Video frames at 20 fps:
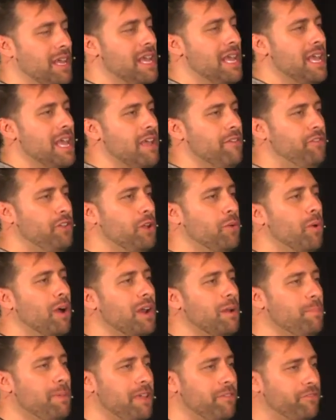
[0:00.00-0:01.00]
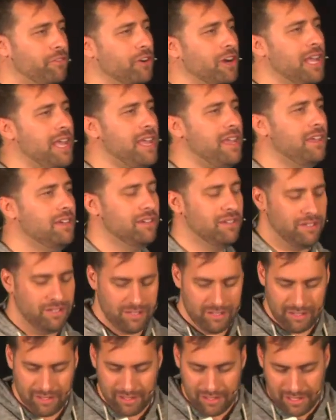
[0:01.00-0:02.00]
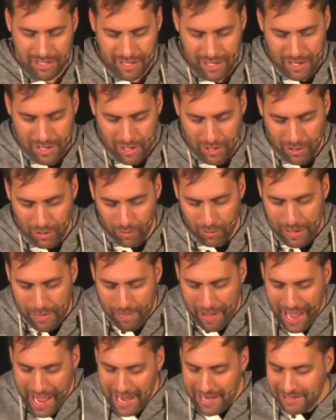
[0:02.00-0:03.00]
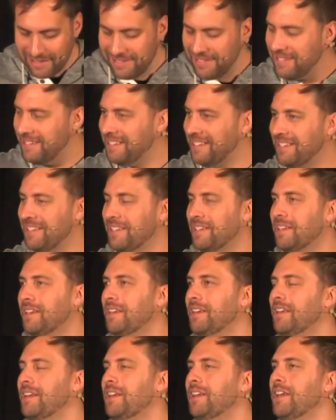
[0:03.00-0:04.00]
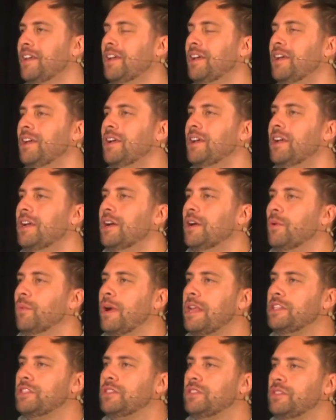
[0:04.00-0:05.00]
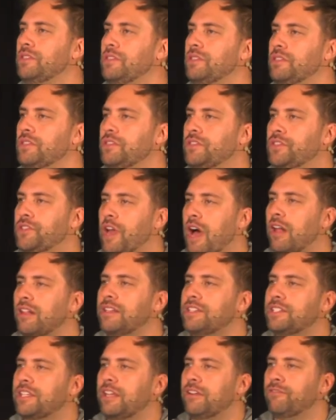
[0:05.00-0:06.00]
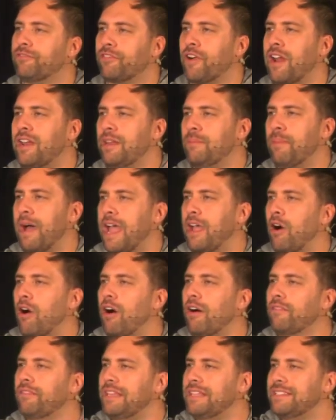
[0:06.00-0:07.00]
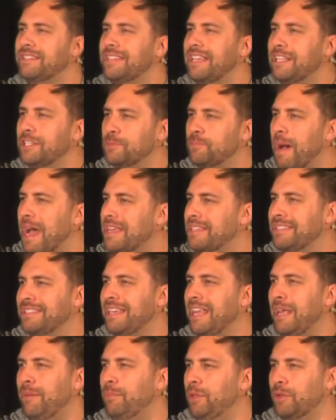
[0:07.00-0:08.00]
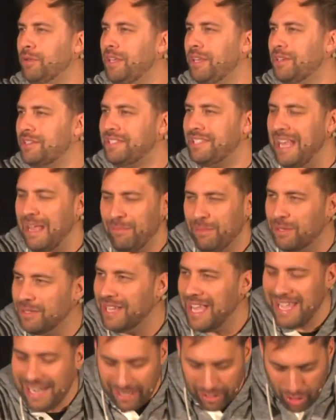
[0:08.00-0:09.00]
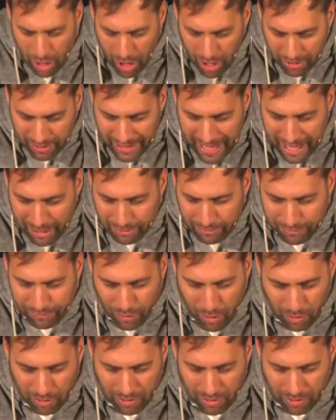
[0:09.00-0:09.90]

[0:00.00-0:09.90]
If you want to be free, repent. When Saul is confronted by all these things by Samuel, you know, Samuel laid it all out for